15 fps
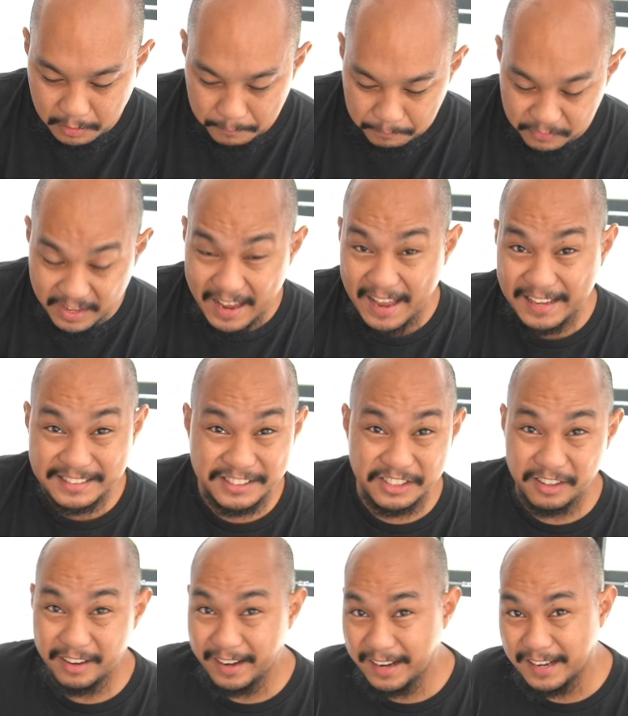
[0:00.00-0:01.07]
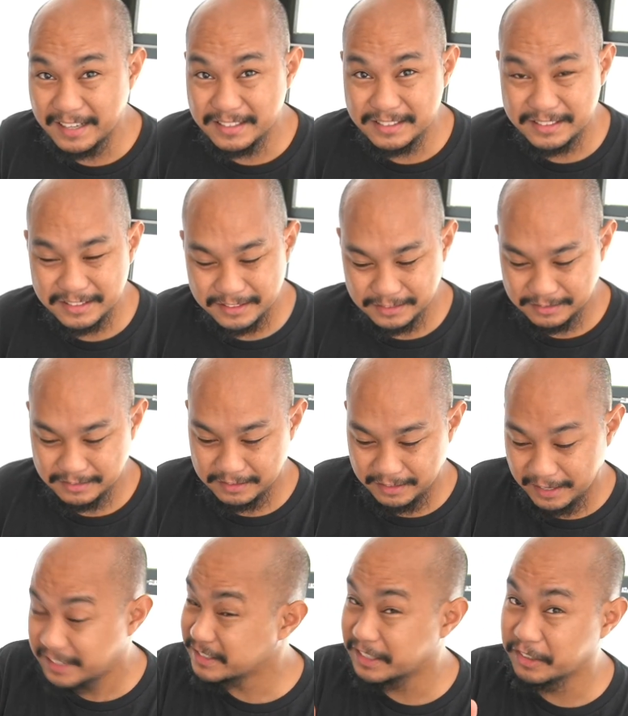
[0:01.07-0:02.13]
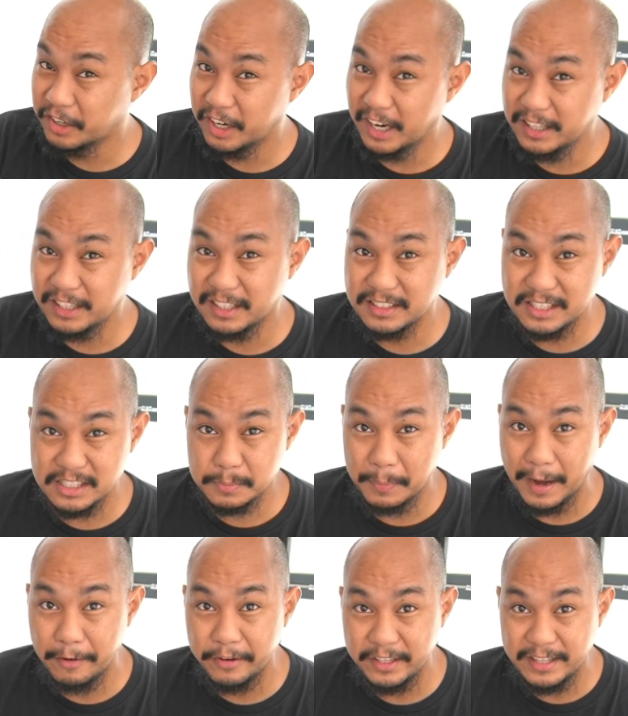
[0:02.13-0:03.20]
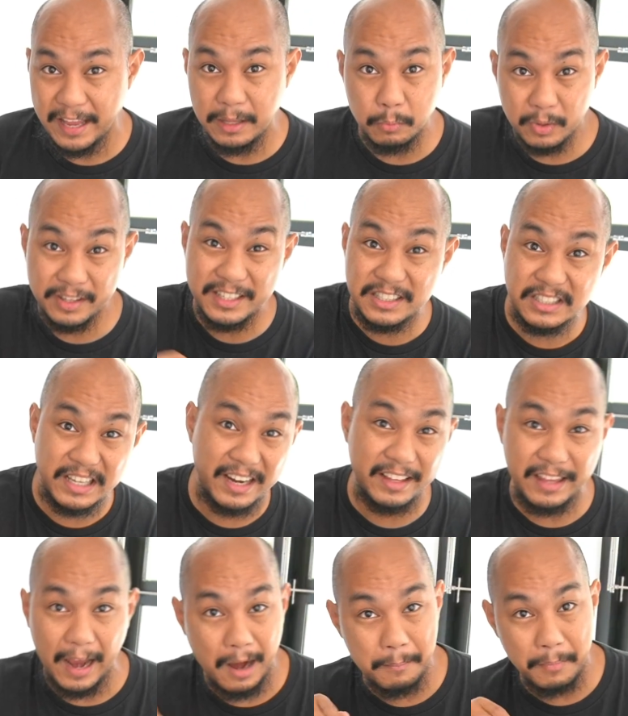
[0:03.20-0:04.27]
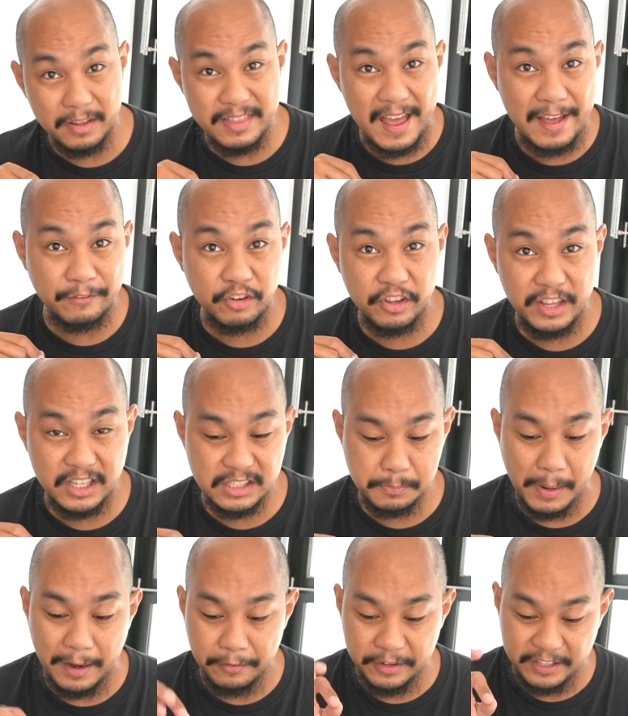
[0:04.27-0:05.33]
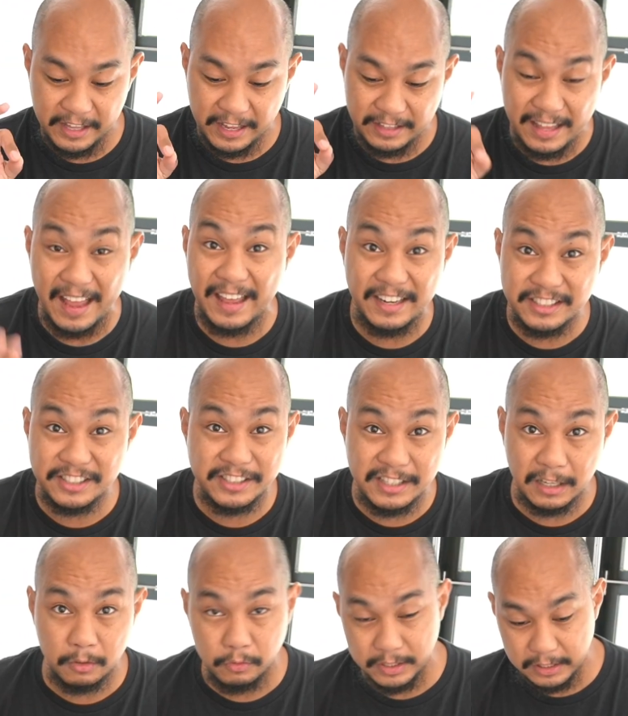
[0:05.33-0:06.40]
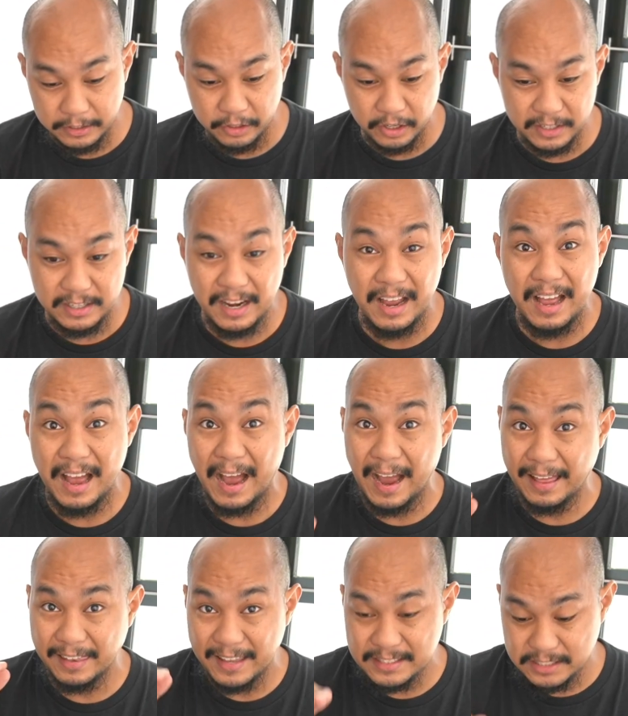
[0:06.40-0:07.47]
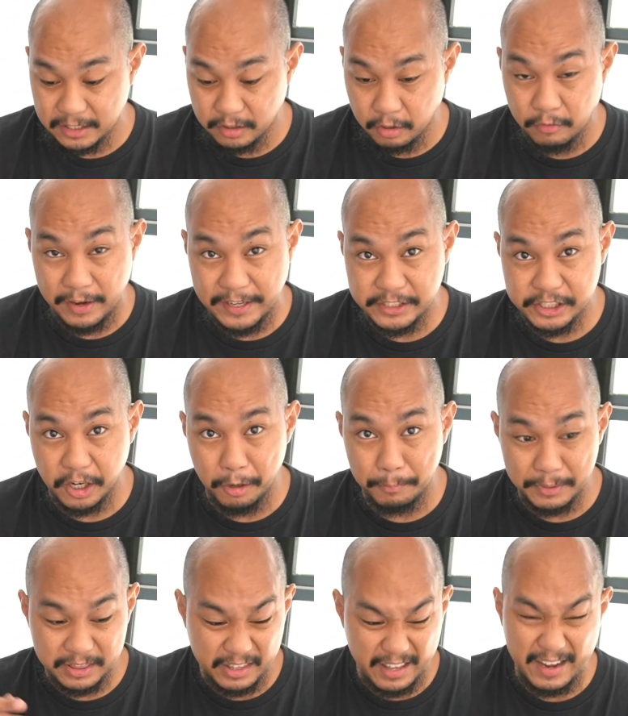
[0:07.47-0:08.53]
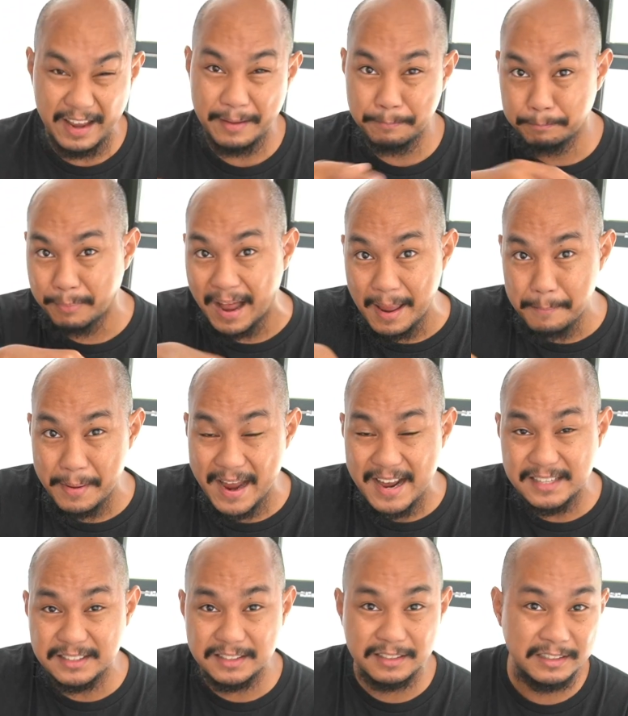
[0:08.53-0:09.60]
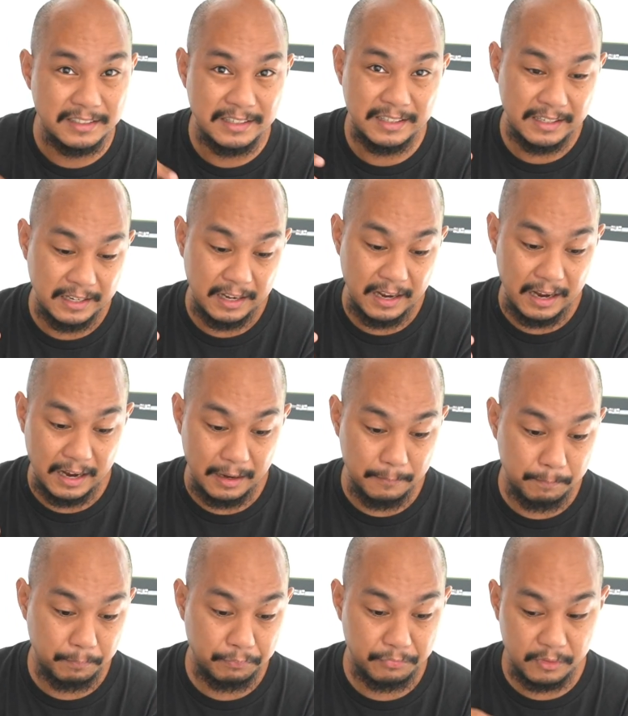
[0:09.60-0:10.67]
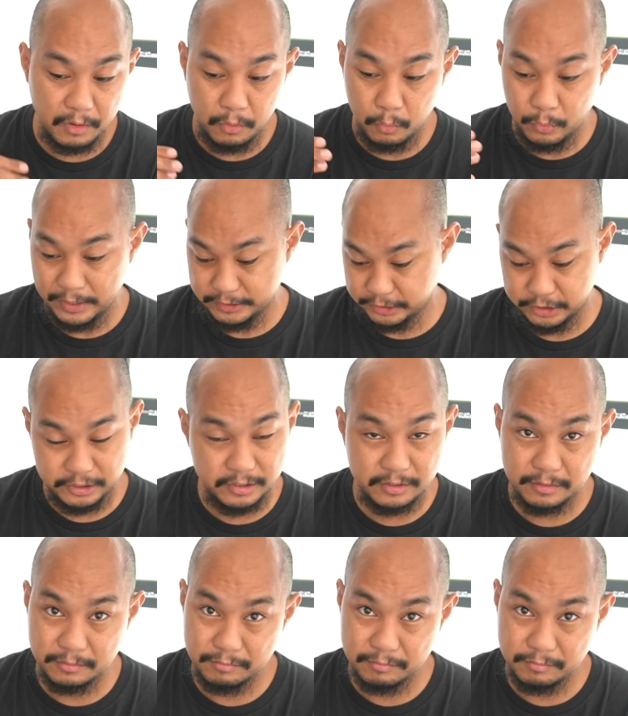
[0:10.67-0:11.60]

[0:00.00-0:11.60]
The answer is it good until its expiry date? Well, this is an entire month after the expiry date, and it's still really good. I lessened the ratio, but then I bypassed, which